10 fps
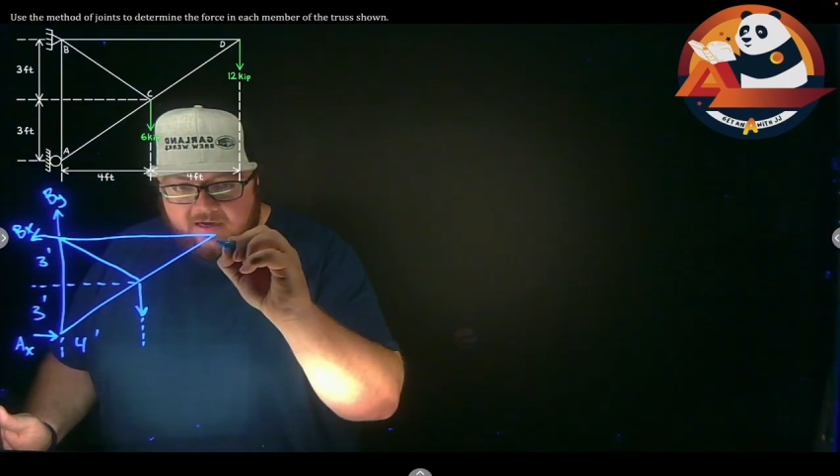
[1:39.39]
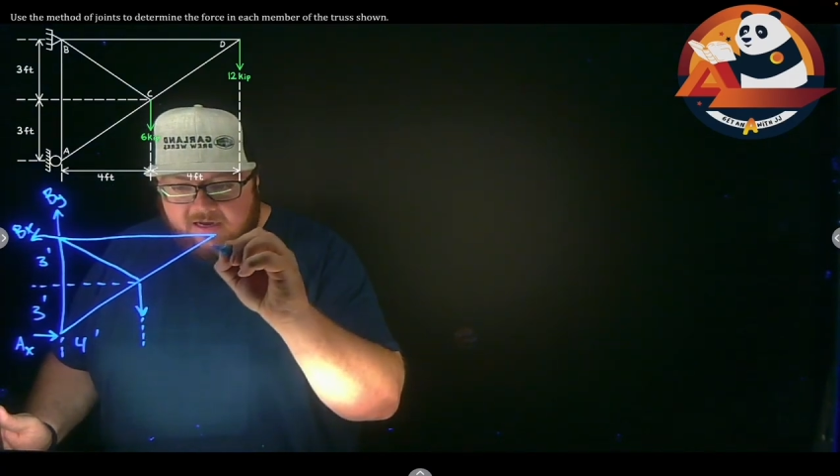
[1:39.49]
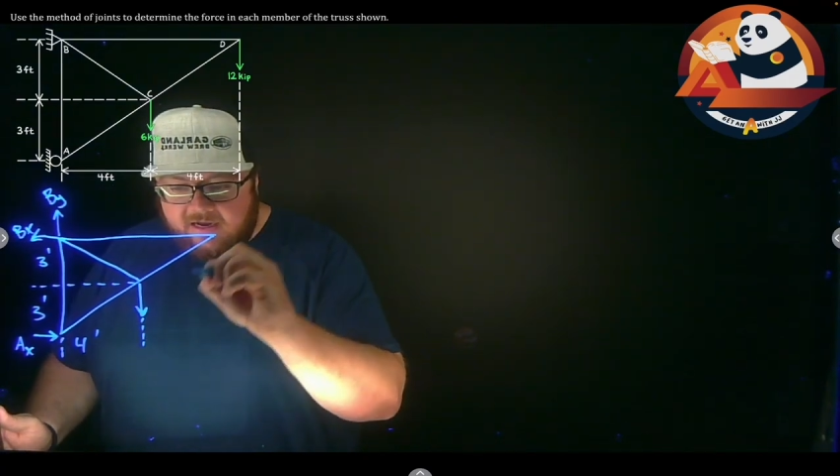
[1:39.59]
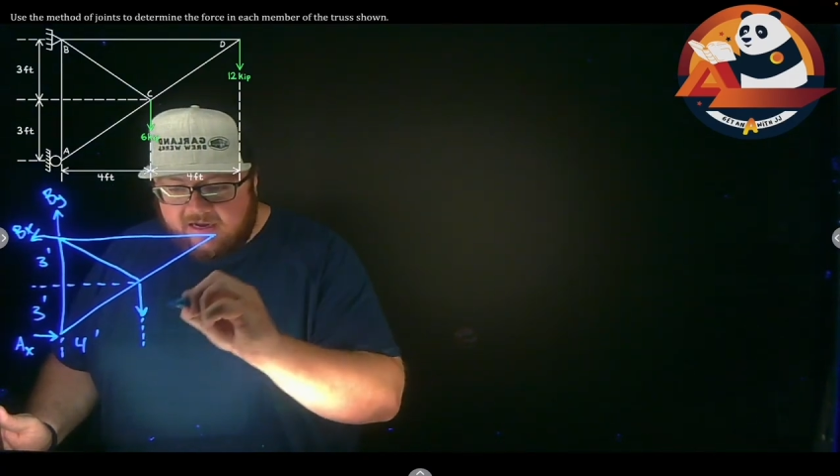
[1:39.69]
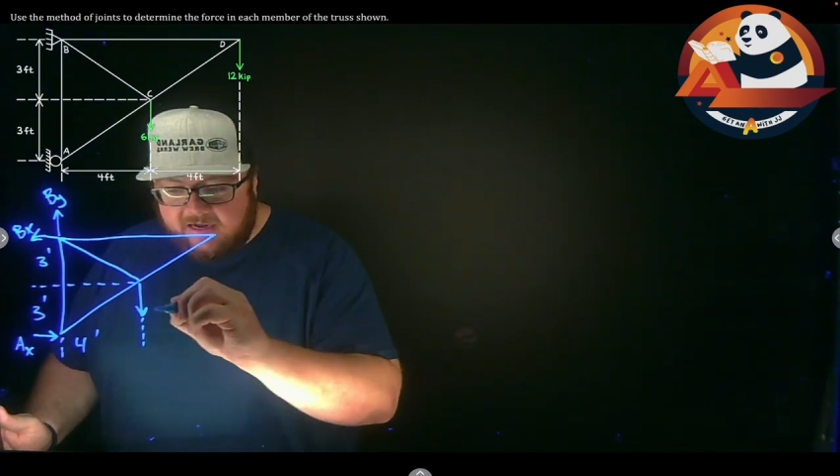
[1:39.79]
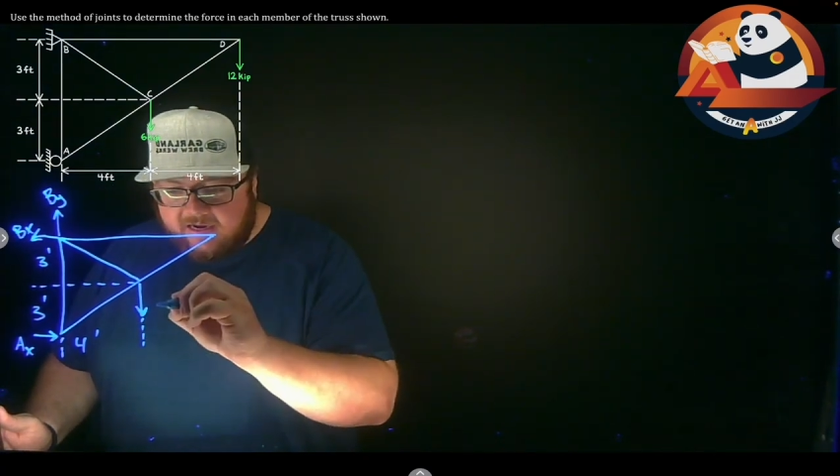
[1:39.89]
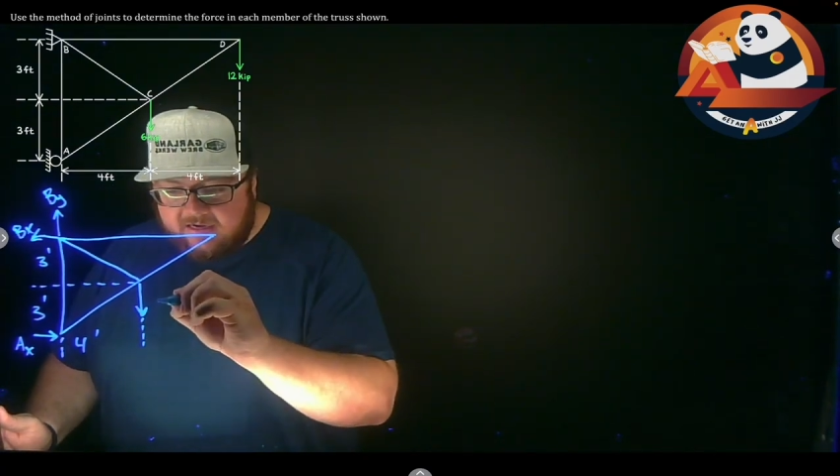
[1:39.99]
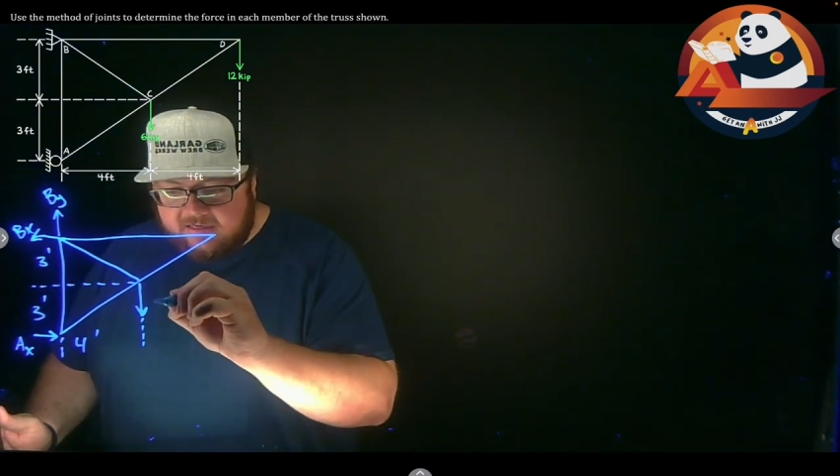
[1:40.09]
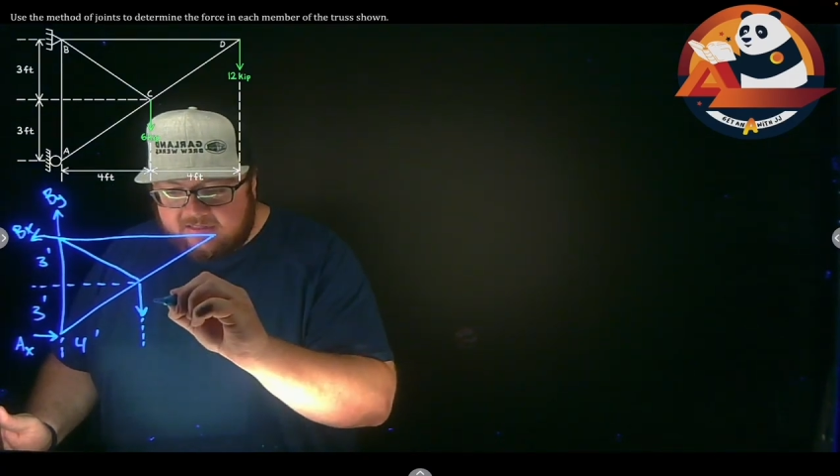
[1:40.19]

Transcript: and